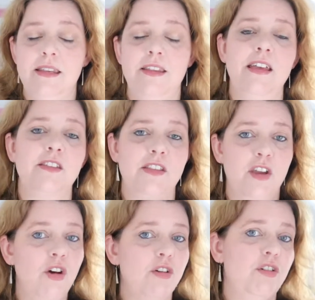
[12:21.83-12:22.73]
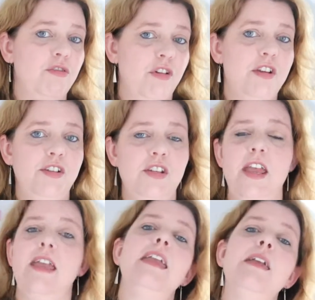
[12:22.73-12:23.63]
So that's the Conquer
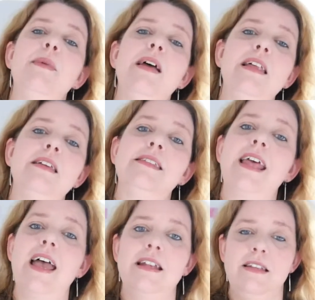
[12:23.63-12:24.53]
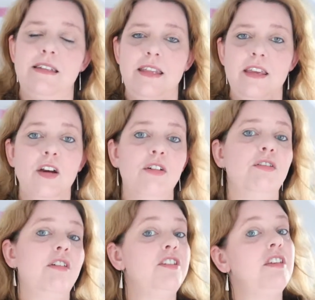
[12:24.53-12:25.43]
Crochet email list and the Conquer
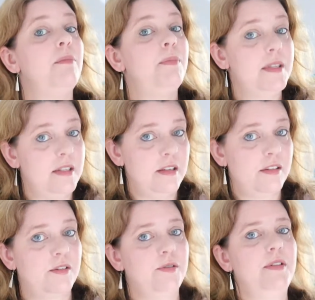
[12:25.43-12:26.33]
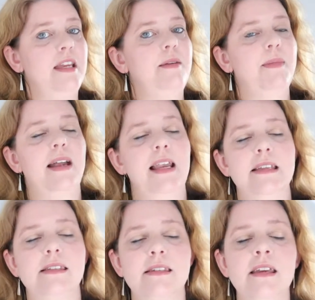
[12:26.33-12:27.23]
Crochet Business School email
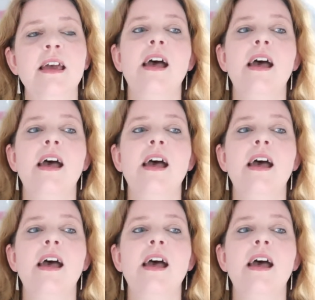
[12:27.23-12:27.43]
list.